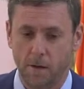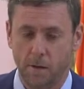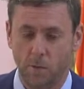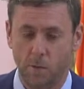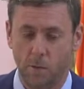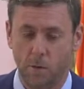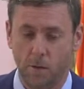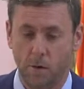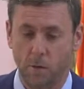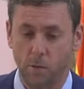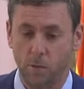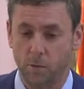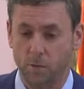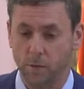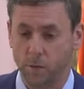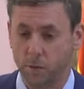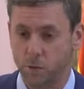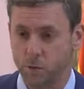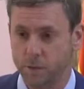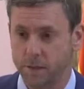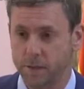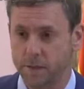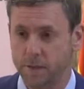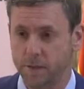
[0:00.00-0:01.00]
Uh, we're
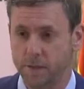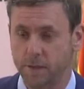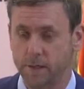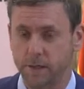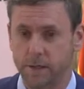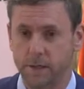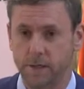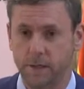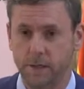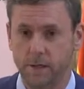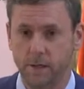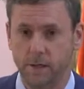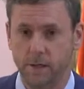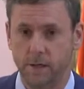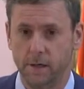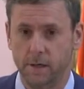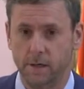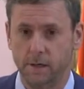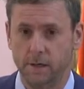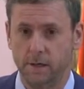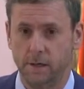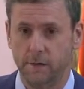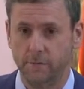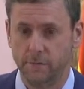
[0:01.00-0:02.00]
increasingly
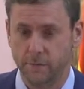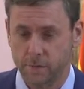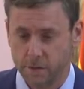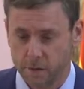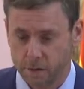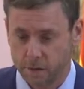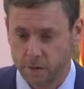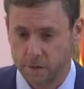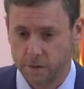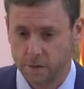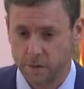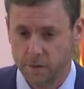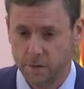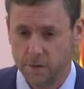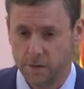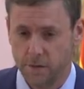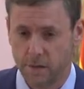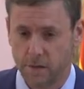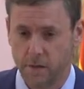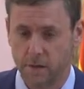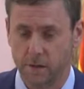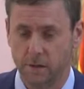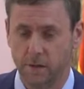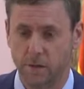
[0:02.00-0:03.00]
uh, diverse
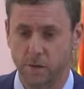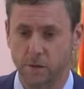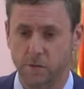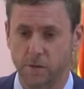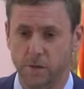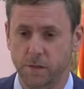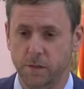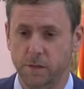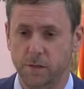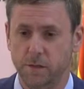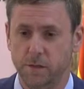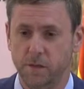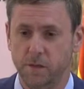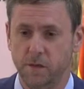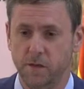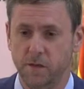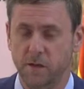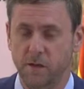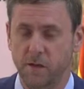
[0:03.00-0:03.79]
uh, countries.